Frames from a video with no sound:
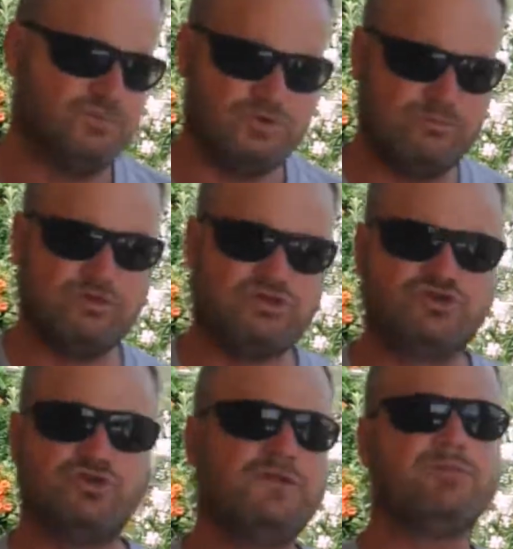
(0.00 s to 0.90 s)
more
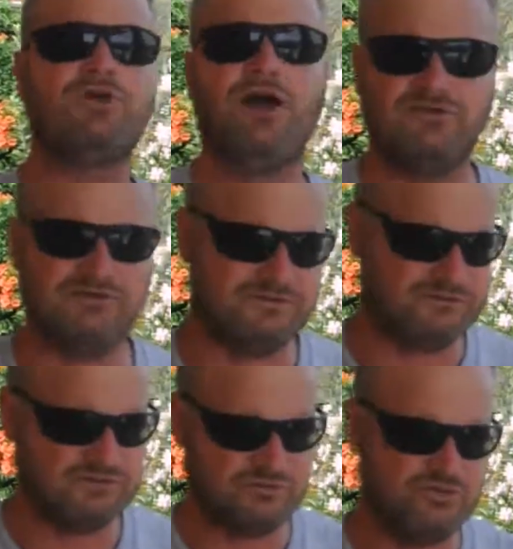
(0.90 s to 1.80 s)
enjoying the process.
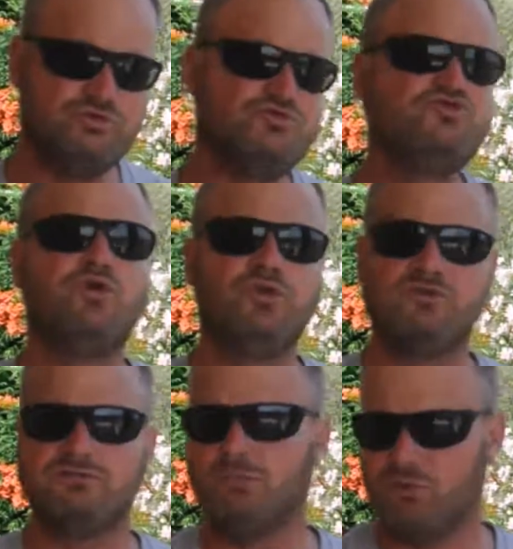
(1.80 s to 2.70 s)
So you
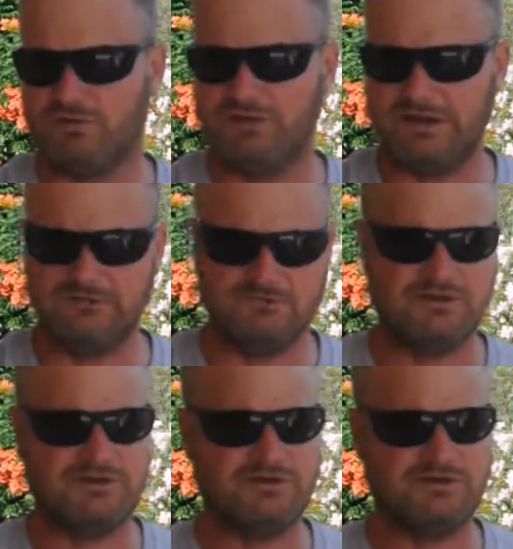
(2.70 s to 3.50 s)
notice more things.